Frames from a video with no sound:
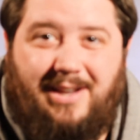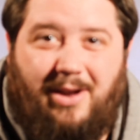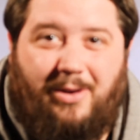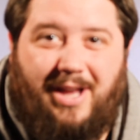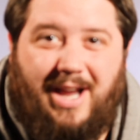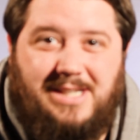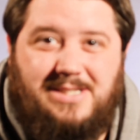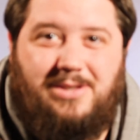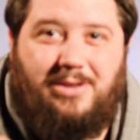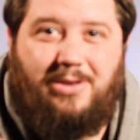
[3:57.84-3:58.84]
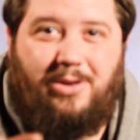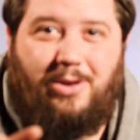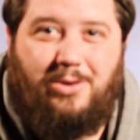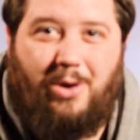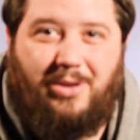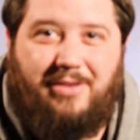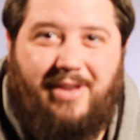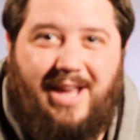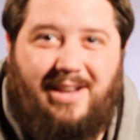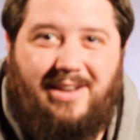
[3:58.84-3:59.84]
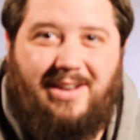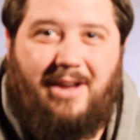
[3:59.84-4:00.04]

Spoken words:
Hold on, guys. Don't leave yet.